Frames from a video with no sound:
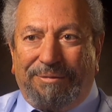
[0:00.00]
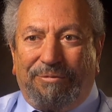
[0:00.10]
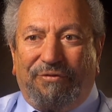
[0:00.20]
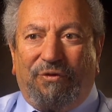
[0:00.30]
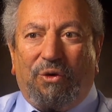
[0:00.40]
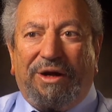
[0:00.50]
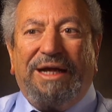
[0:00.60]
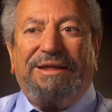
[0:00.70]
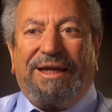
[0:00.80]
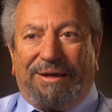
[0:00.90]
before
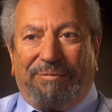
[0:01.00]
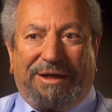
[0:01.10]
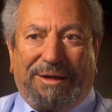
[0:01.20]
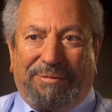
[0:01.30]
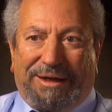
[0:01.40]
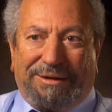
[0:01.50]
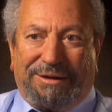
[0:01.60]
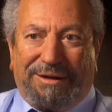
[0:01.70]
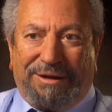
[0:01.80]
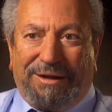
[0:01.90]
Italy became a
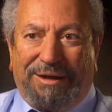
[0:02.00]
country,